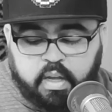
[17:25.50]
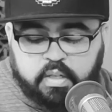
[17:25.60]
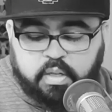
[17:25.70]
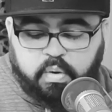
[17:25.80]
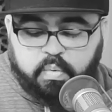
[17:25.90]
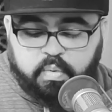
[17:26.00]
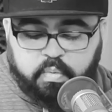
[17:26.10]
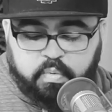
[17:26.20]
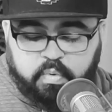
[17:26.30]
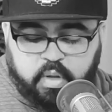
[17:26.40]
So
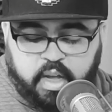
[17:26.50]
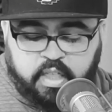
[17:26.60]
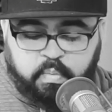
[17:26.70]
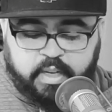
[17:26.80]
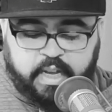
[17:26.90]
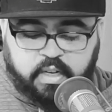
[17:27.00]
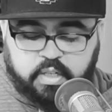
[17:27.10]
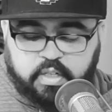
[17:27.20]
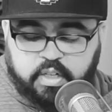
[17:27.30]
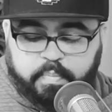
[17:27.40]
I think we can
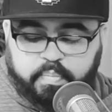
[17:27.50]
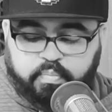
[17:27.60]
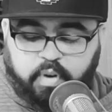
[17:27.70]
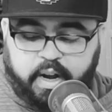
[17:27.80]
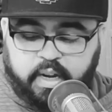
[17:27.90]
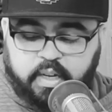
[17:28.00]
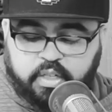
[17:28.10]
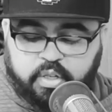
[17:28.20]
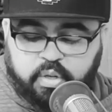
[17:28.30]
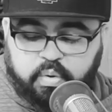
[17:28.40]
just jump right
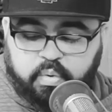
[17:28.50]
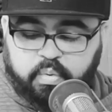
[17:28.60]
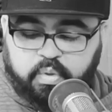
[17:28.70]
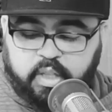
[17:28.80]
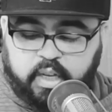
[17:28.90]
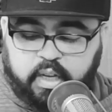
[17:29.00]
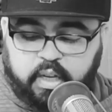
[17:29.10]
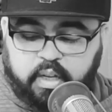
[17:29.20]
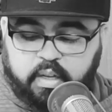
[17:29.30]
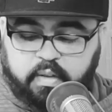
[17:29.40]
into
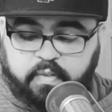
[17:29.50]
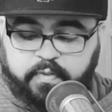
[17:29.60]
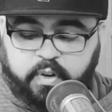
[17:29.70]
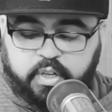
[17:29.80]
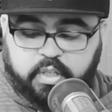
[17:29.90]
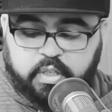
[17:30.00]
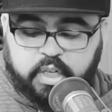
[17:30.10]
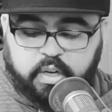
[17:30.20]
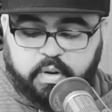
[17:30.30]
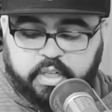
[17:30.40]
the first
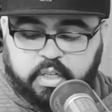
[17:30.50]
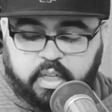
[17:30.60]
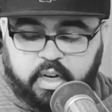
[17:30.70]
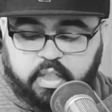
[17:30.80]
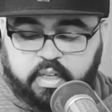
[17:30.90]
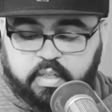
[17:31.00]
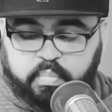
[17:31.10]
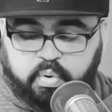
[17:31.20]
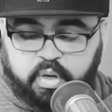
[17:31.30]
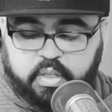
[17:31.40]
generation that I think is
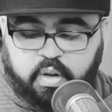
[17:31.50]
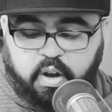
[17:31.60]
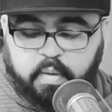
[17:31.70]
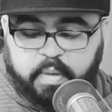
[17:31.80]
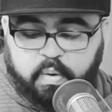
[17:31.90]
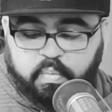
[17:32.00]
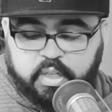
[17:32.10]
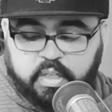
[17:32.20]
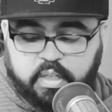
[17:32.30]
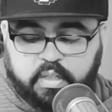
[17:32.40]
important to talk about,
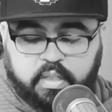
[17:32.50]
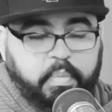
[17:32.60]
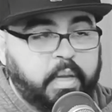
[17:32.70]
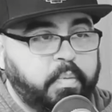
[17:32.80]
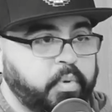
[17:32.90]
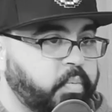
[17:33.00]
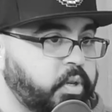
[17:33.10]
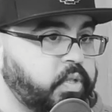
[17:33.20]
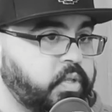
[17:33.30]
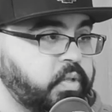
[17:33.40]
which is the baby
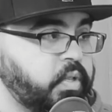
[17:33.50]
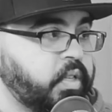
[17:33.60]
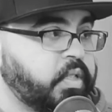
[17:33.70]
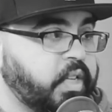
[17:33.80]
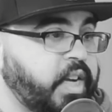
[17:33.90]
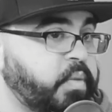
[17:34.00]
boomers slash